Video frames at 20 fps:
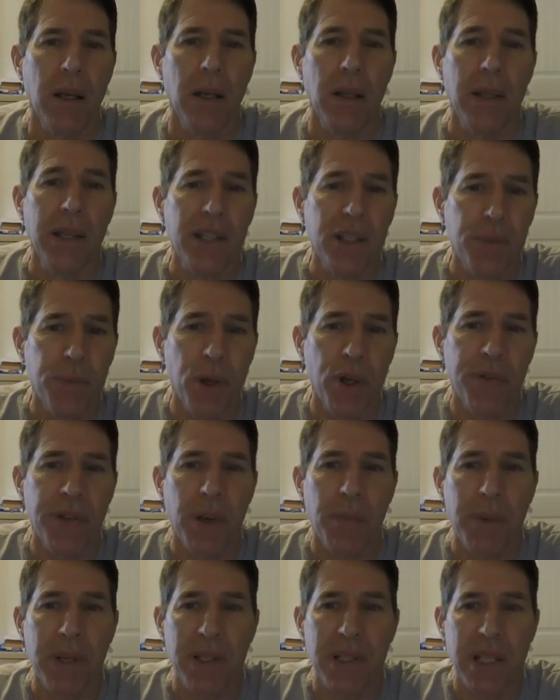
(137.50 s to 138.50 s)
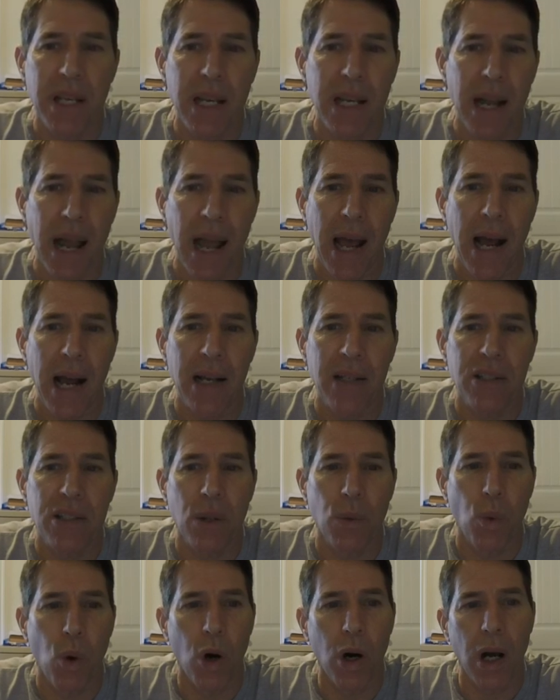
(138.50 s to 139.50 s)
This move can be seen as
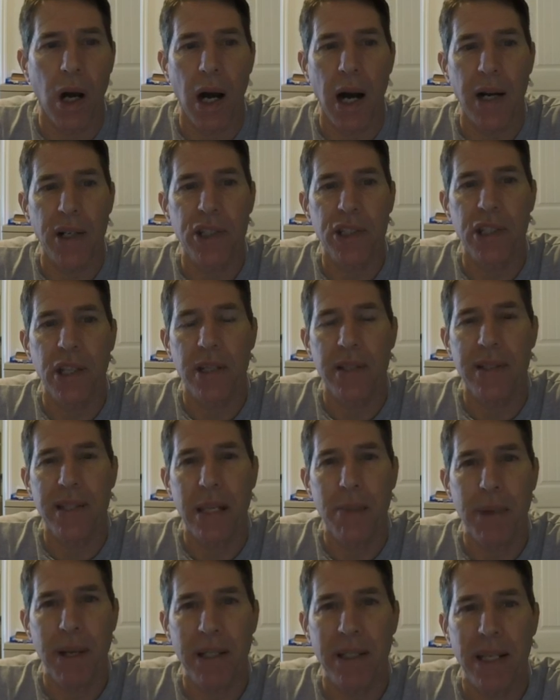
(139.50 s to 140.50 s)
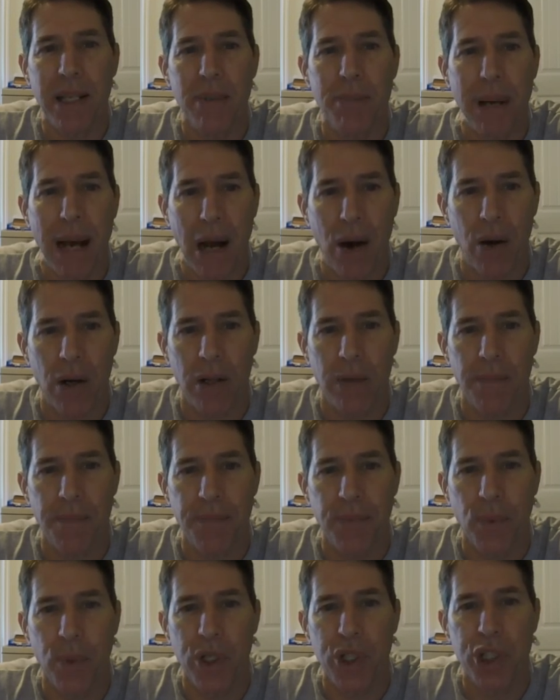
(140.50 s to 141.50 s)
the war hawks cementing power.
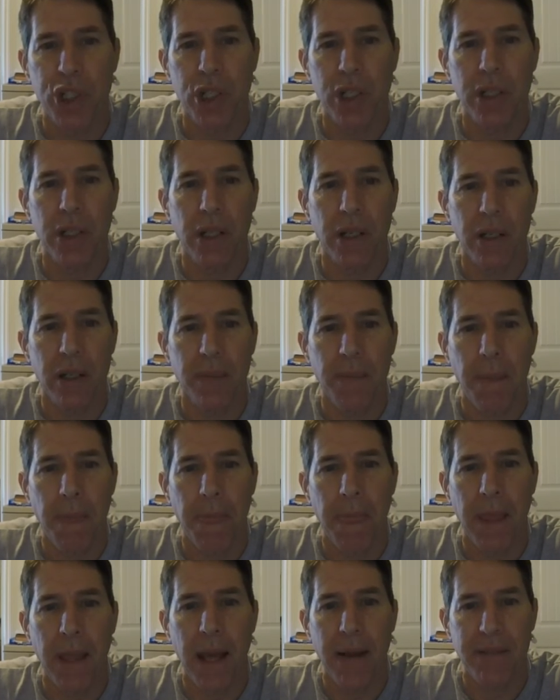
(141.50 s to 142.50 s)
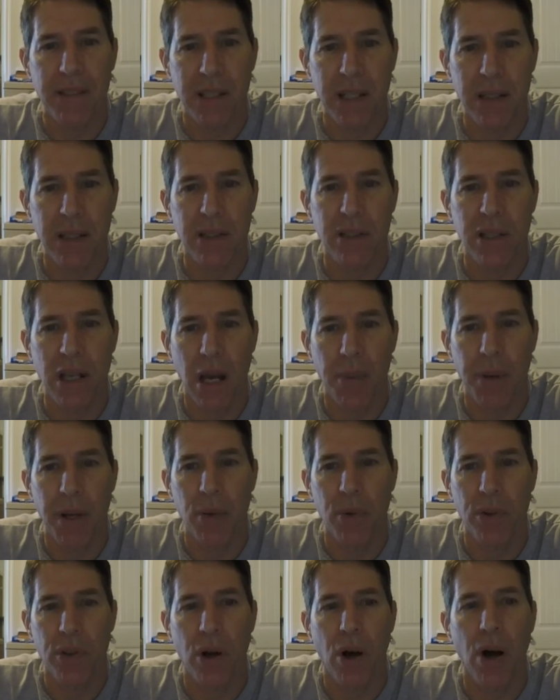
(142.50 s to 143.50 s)
We should have seen this
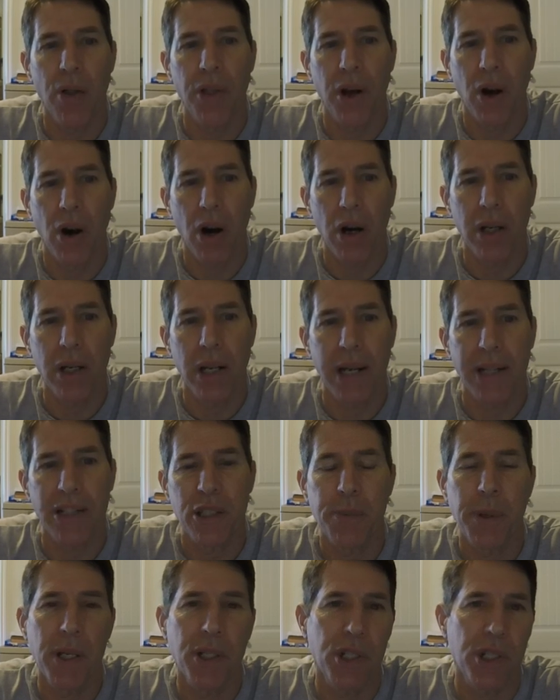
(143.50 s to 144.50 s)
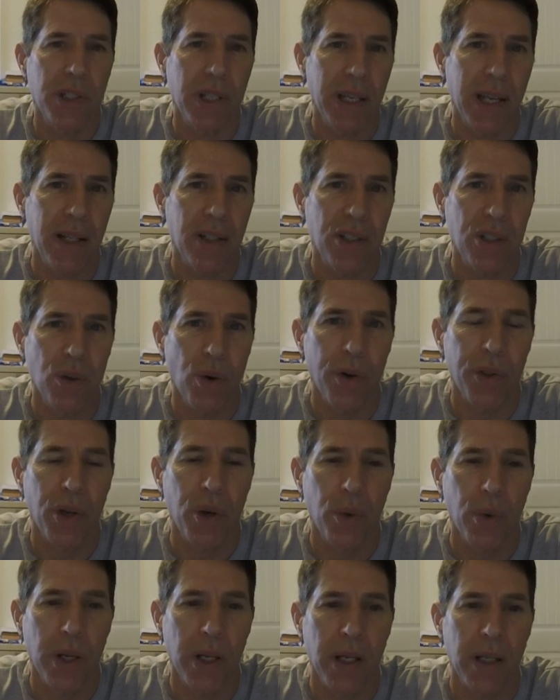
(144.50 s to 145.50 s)
coming with all the hardline speeches against North
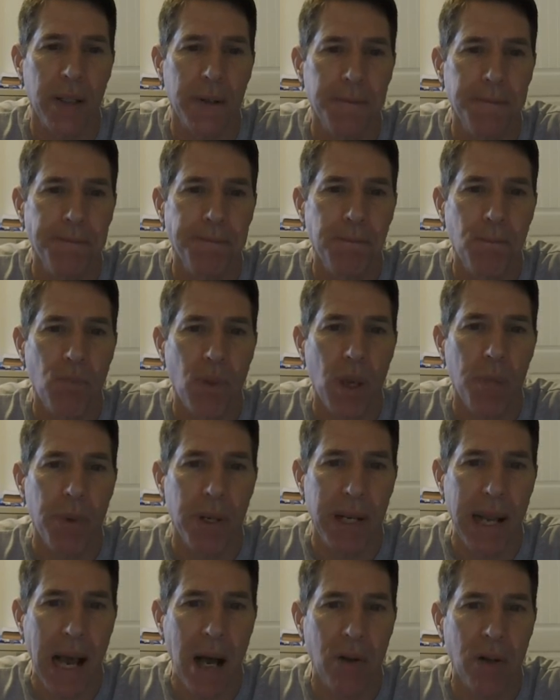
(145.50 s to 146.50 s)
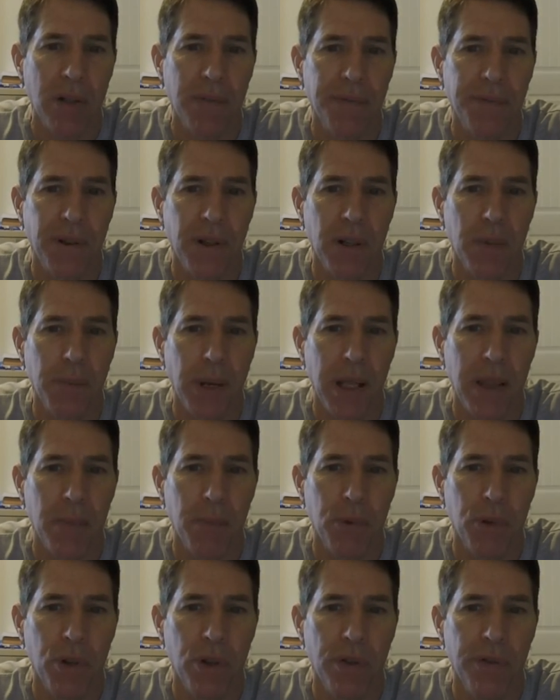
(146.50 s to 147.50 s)
Korea, but now confirmed by the
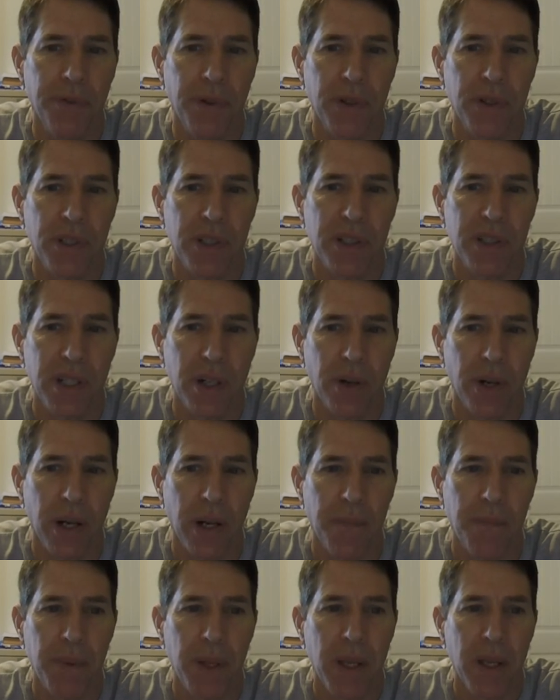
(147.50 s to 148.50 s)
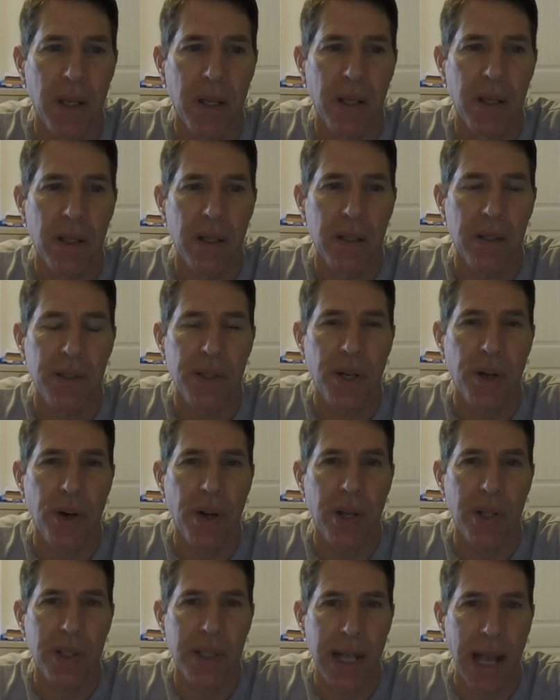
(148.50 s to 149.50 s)
move versus Syria.
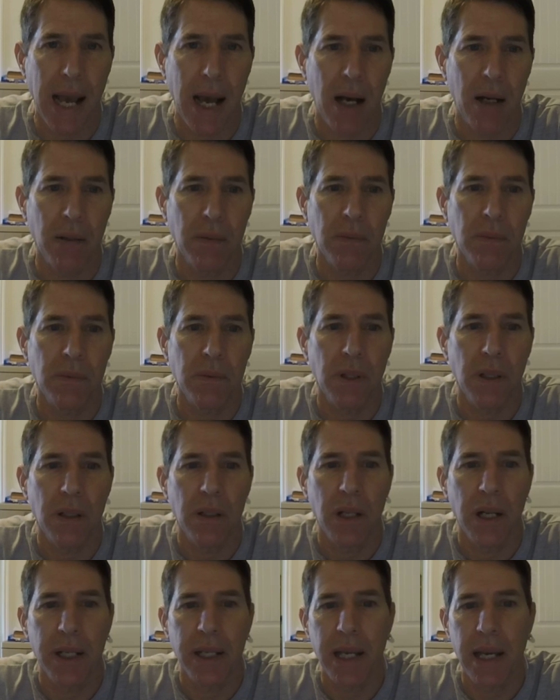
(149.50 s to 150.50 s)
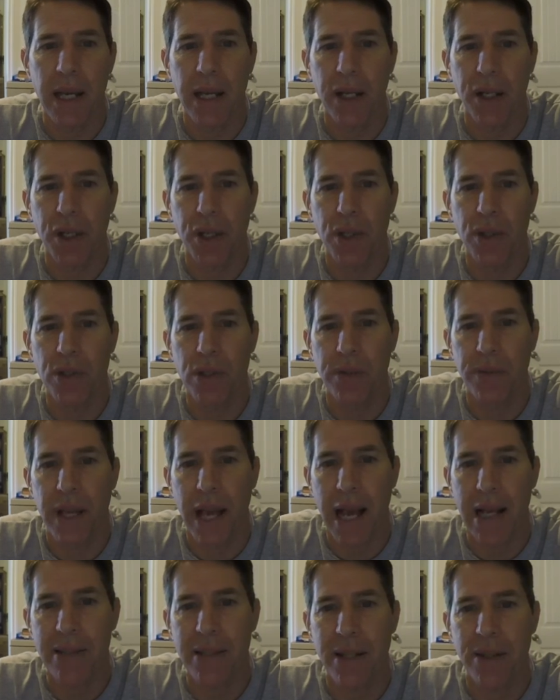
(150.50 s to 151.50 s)
Syria is now, again, accused of
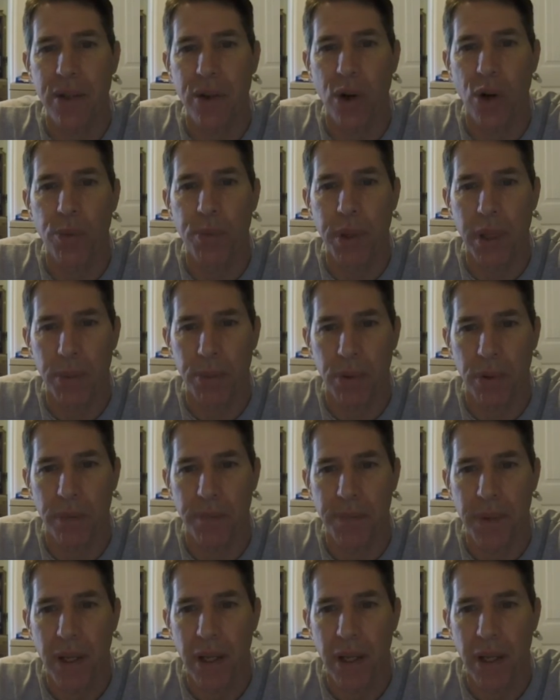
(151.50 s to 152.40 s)
gassing their own people.